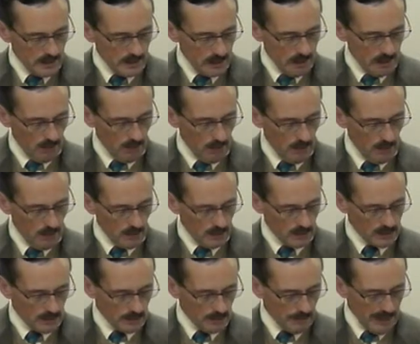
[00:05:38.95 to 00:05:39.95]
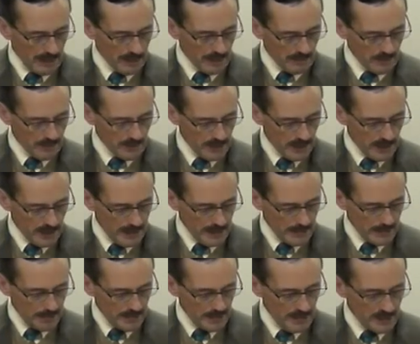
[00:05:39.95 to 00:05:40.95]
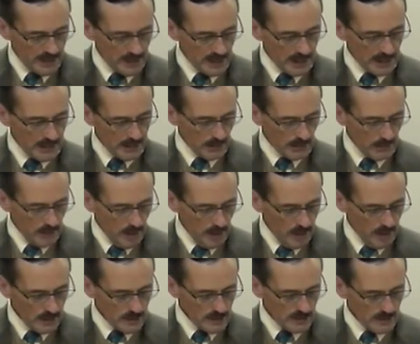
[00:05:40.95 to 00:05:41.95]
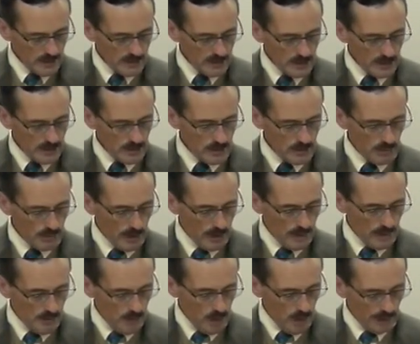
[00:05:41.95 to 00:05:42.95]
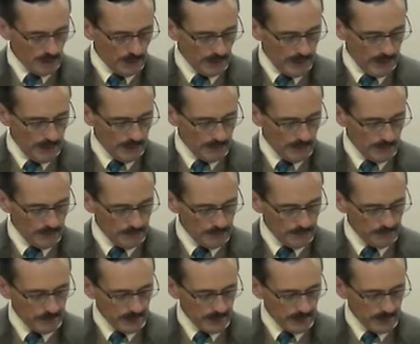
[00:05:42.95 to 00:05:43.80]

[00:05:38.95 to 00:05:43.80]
Oh, well, let's go back to verse 8. They said in their hearts, Let us destroy them altogether.